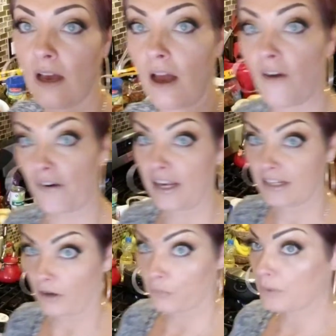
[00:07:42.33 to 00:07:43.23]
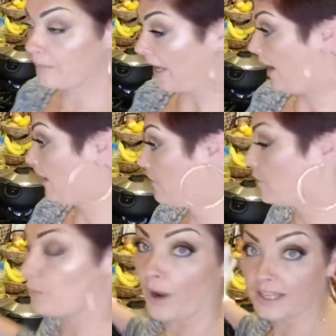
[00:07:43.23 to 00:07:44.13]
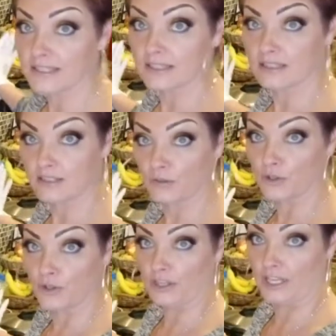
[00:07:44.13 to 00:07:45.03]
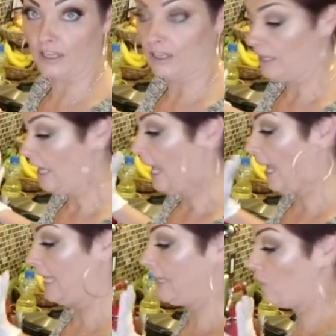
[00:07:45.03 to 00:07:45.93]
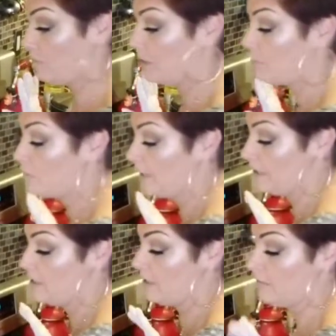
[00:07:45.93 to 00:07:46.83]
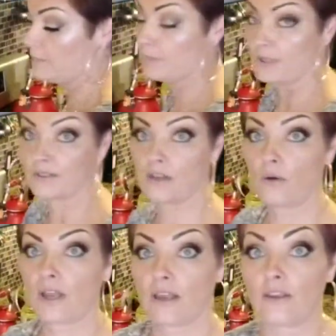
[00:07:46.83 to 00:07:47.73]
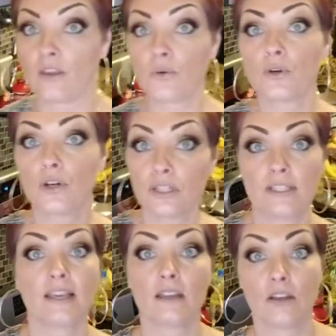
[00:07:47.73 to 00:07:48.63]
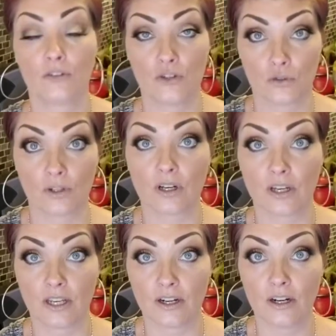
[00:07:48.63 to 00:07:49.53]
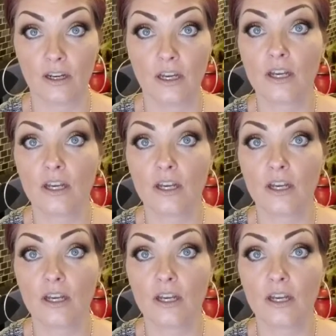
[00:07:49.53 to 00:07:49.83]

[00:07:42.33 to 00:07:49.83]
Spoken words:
All right, now we're back. The rice is still cooking, and now I'm gonna move on to the meatballs. Okay, you could take another shortcut here.